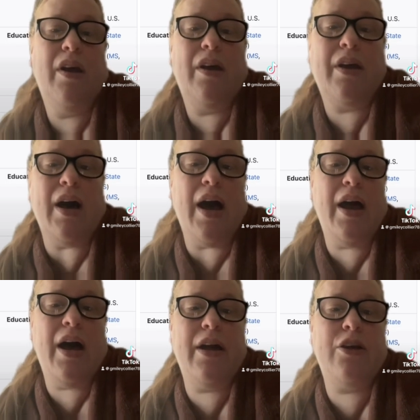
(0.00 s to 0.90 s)

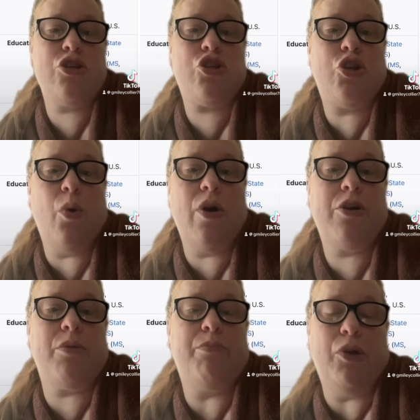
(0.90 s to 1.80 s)
Guion Stewart
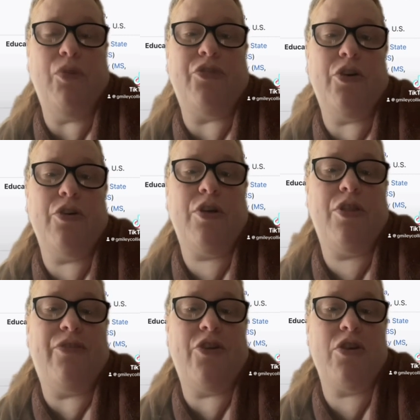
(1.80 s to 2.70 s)
Bluford, the
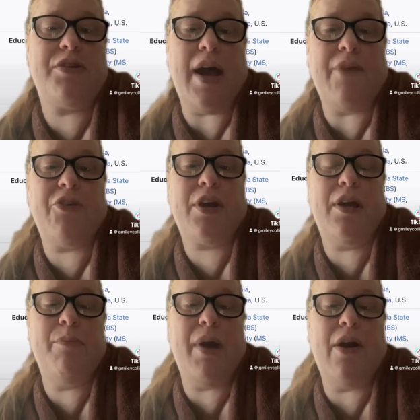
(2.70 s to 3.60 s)
first
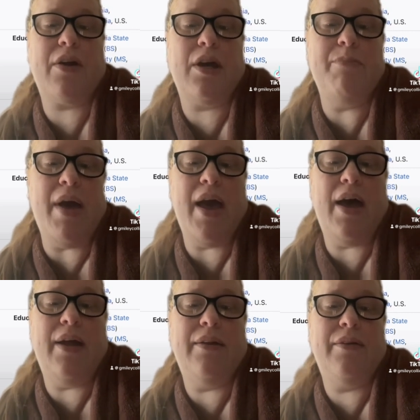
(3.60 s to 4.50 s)
African-American
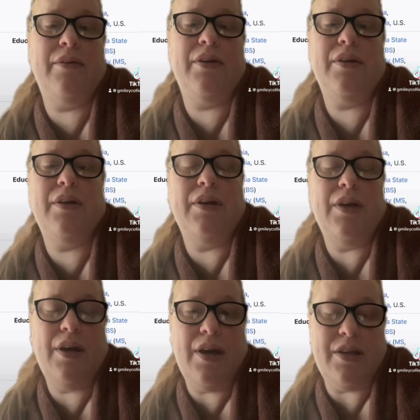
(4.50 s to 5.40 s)
man
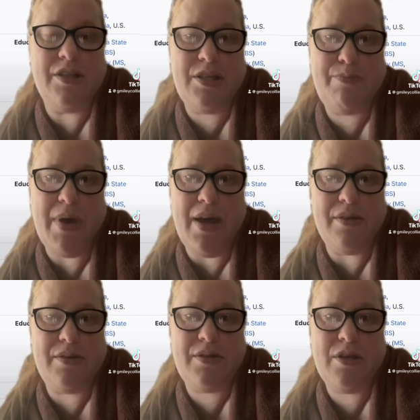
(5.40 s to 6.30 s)
in
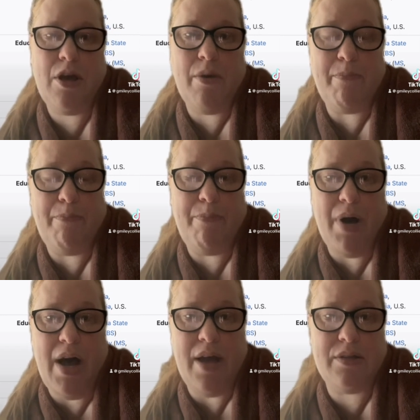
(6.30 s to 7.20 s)
space,
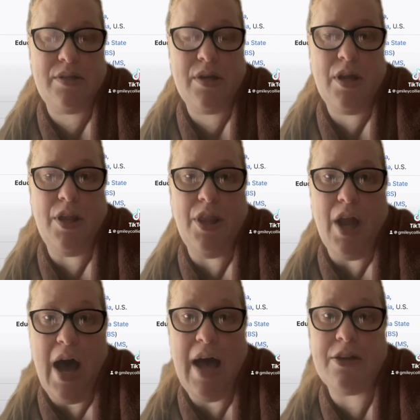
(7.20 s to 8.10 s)
but
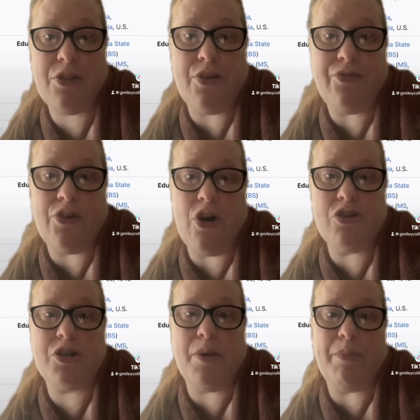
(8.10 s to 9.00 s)
not the
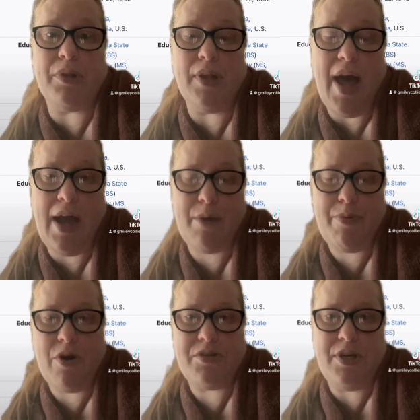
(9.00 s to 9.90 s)
first black
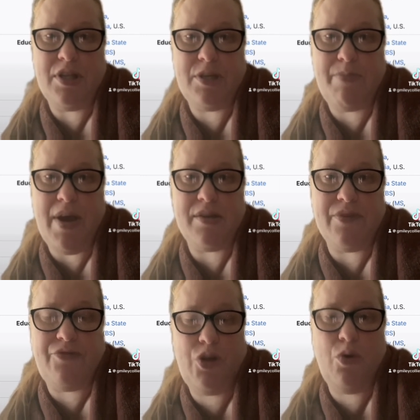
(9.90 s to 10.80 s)
person in space. A
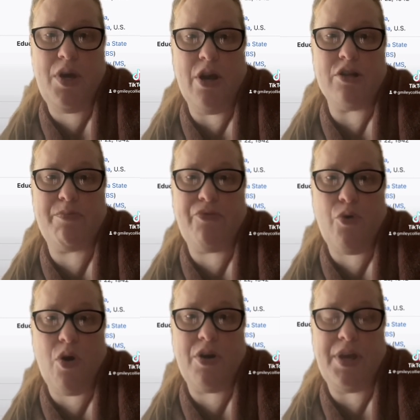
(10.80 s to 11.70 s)
few years
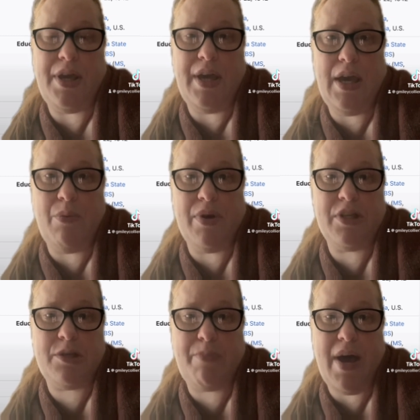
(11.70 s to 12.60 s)
before he went in
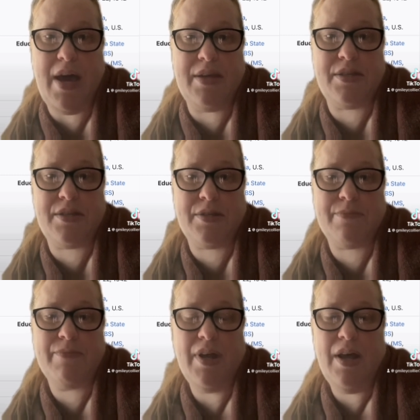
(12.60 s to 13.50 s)
space,
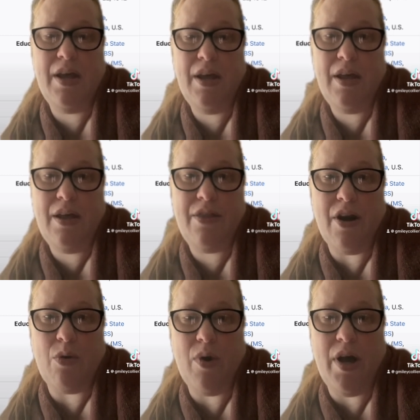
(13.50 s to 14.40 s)
there
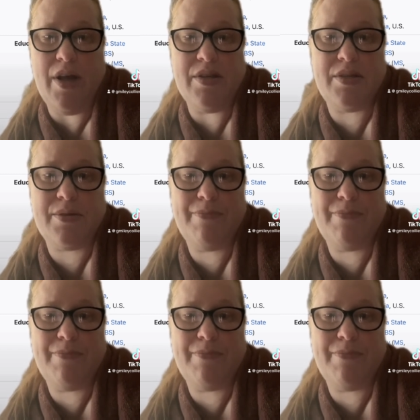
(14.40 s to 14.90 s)
was